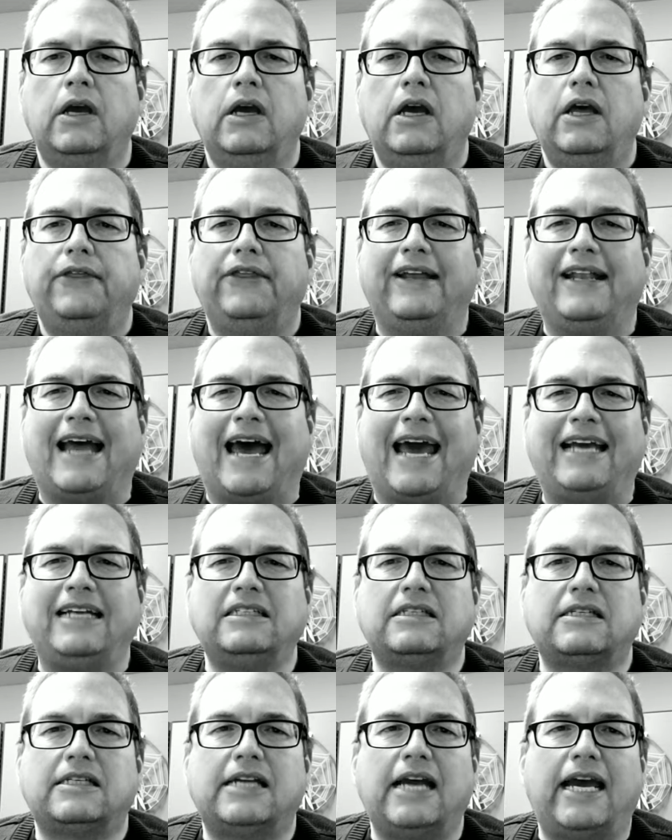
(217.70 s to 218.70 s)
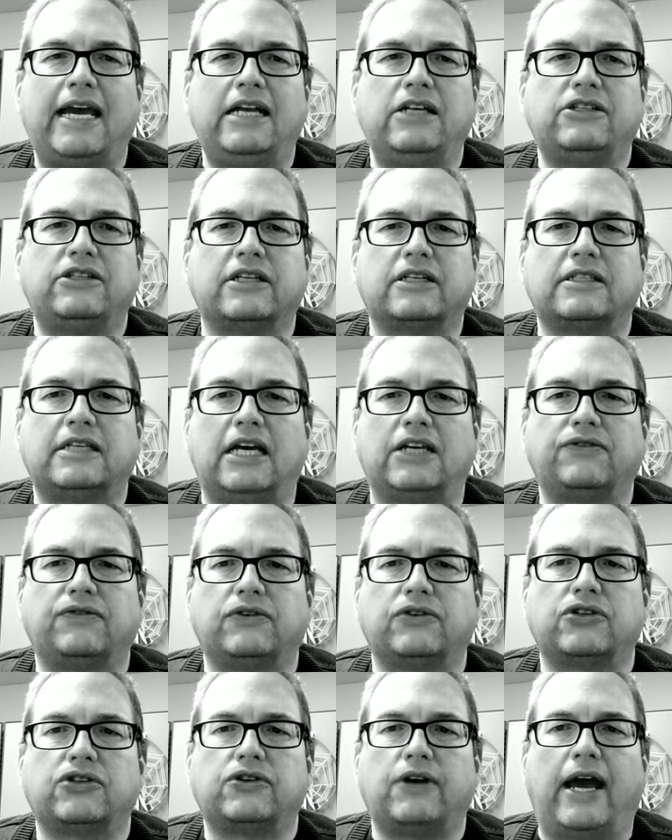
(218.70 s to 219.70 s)
The Knights staged successful
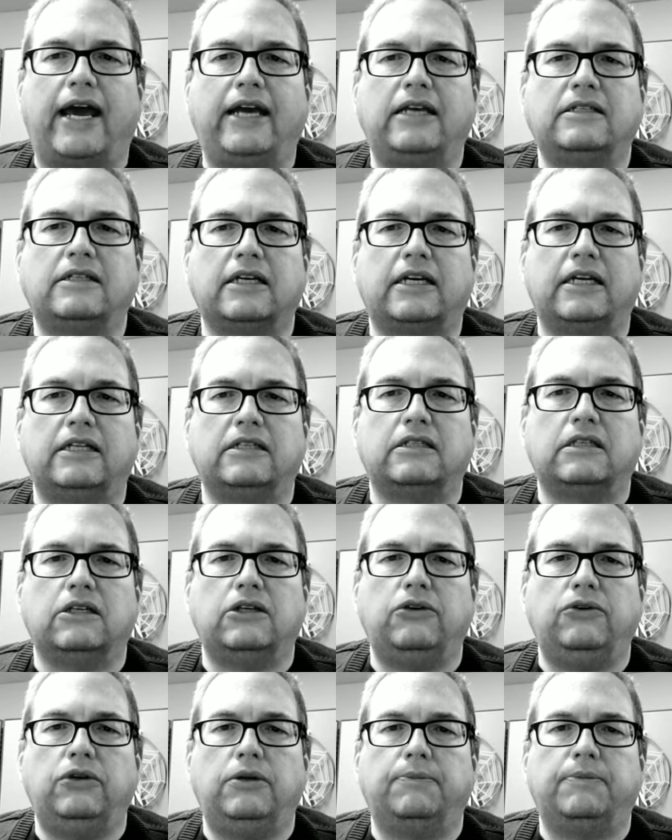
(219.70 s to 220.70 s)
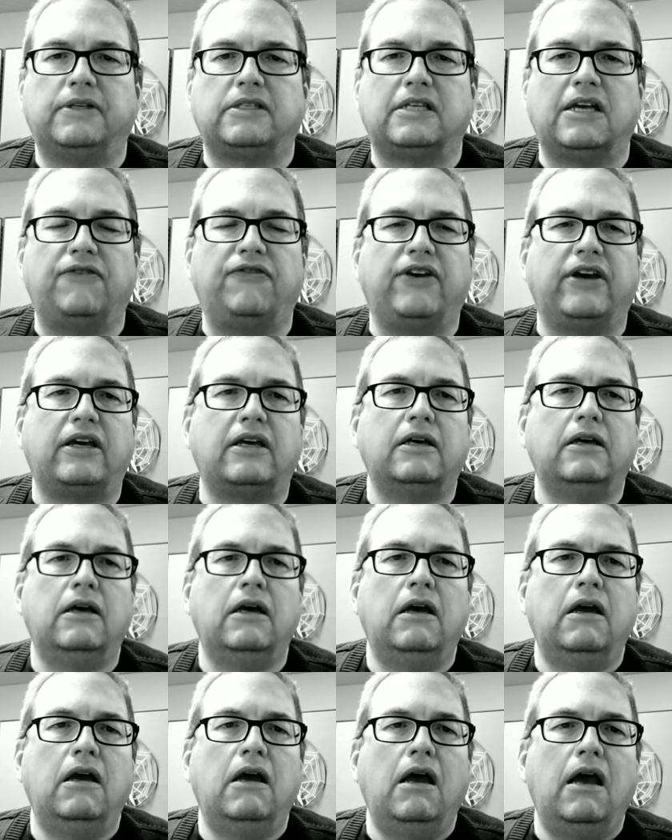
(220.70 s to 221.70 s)
strikes against the Union Pacific
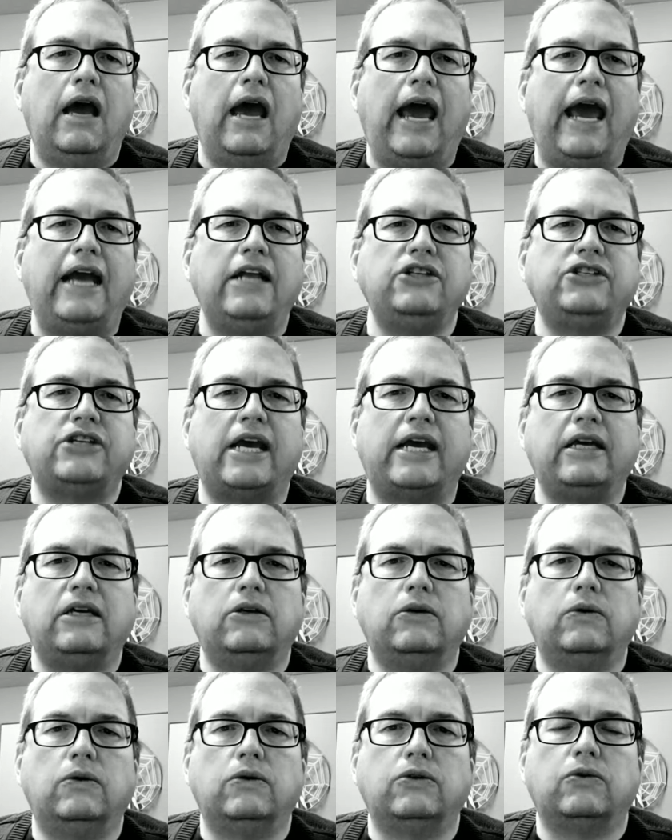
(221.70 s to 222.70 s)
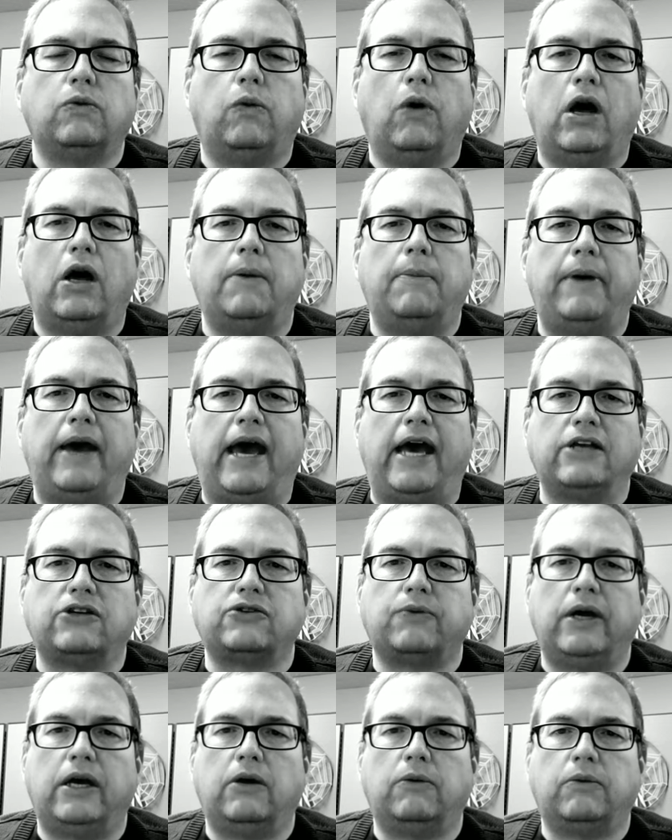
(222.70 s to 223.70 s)
and Jay Gould's Wabash
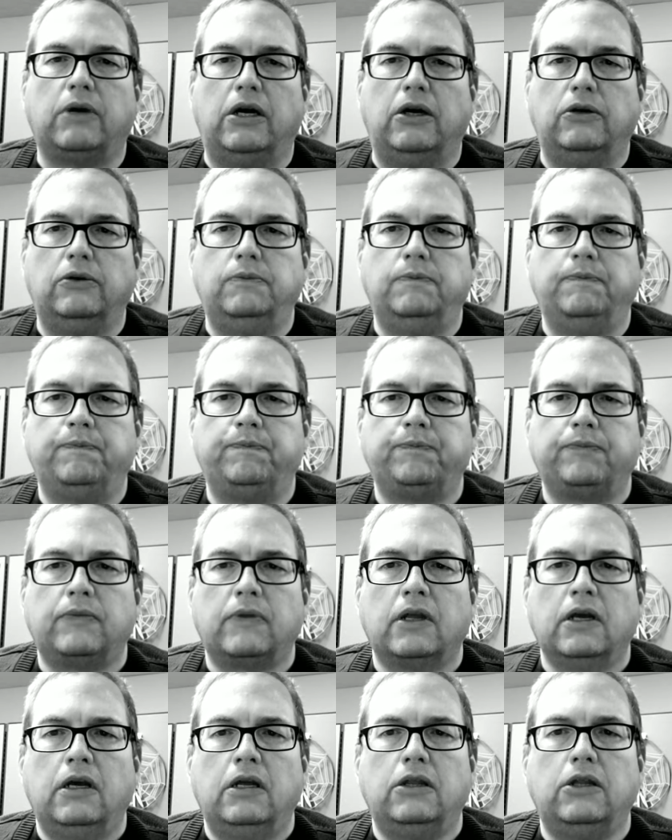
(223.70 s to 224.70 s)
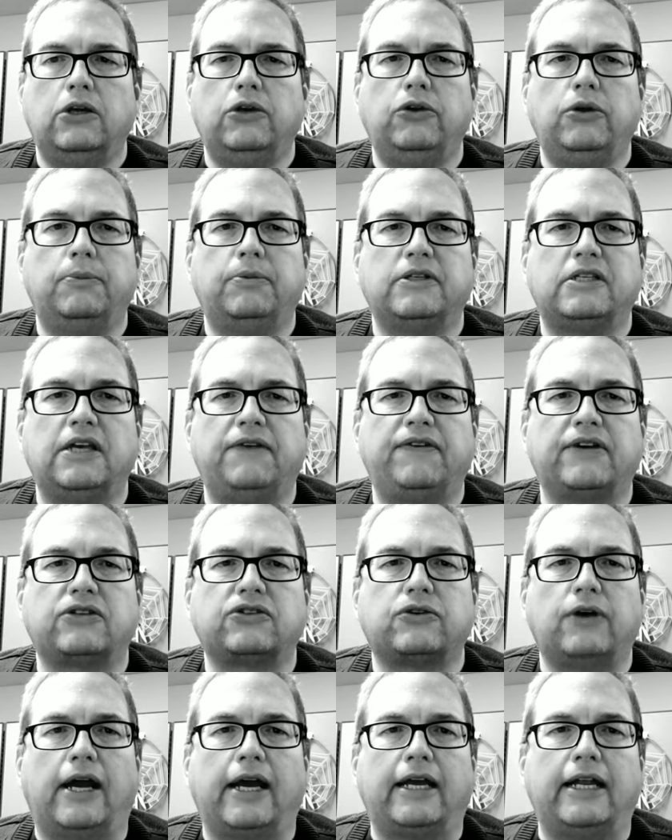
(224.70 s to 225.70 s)
Railroad, the Union Pacific
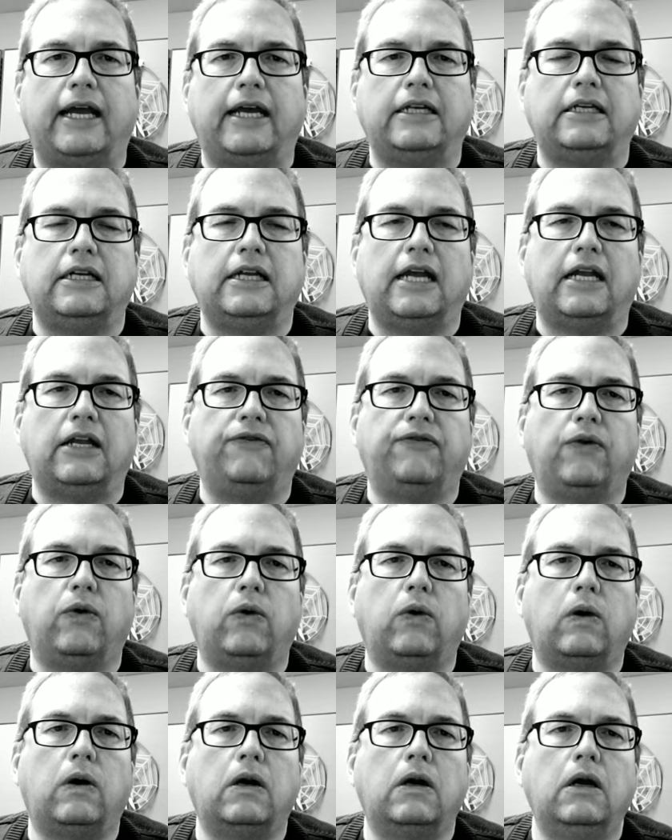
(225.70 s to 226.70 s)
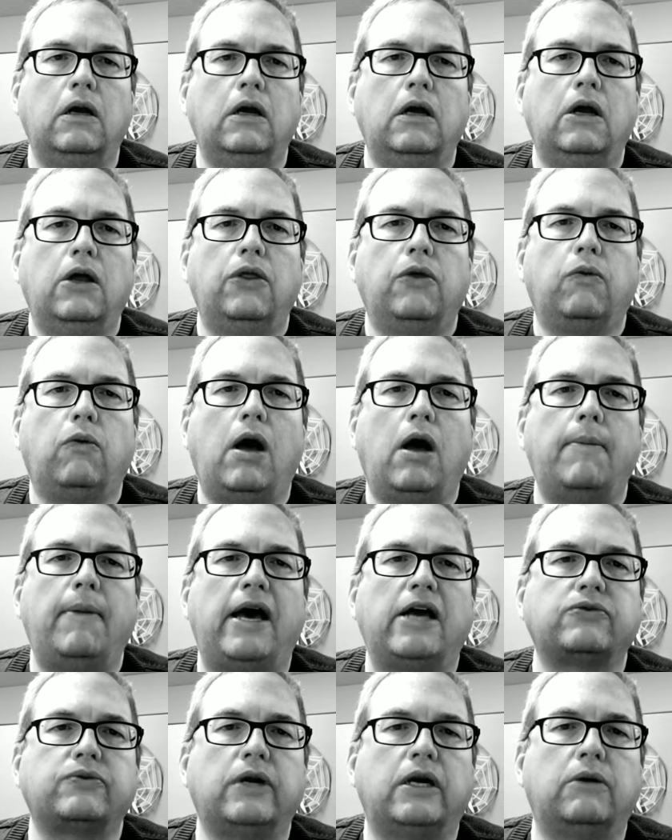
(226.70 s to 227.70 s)
Strike in 1884, the
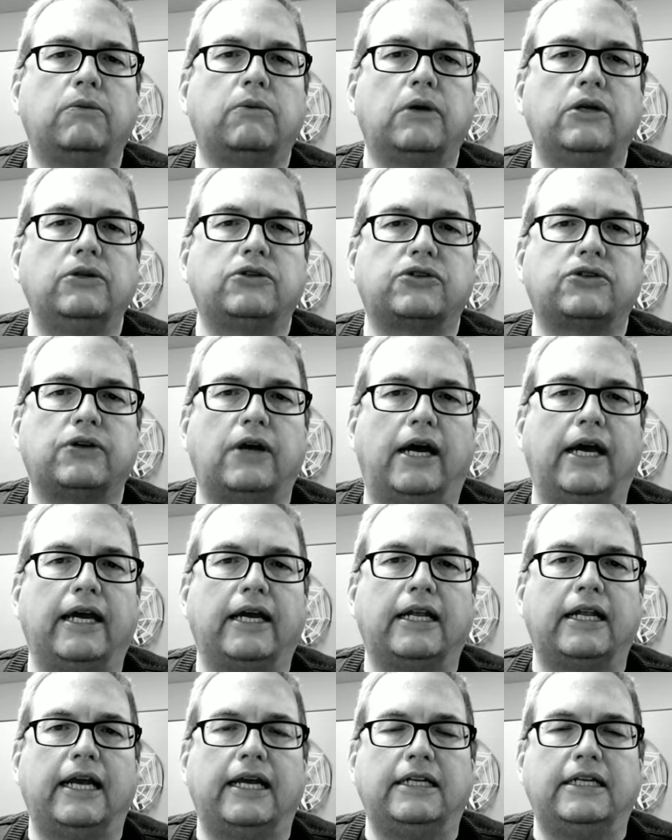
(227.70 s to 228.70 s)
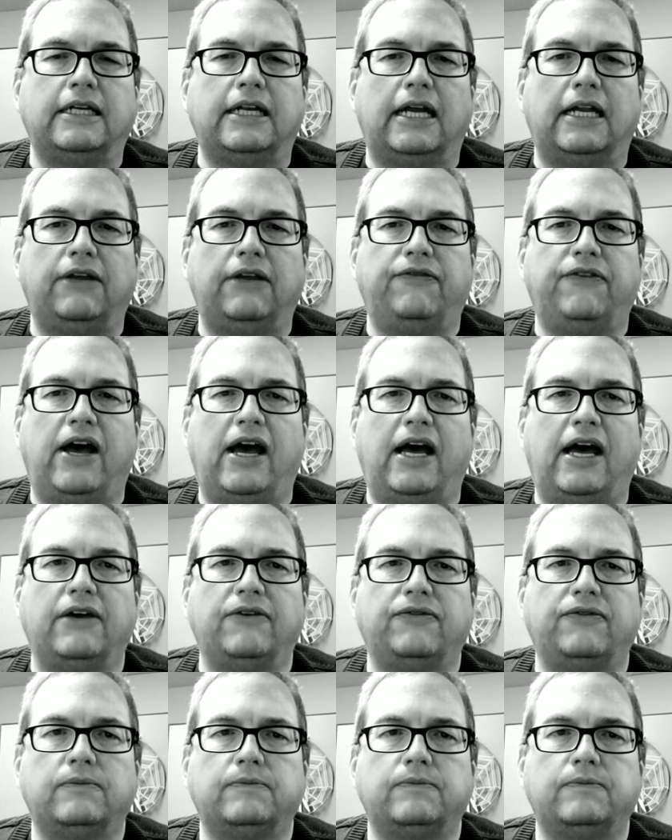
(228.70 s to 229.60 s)
Wabash Railroad Strike in 1885.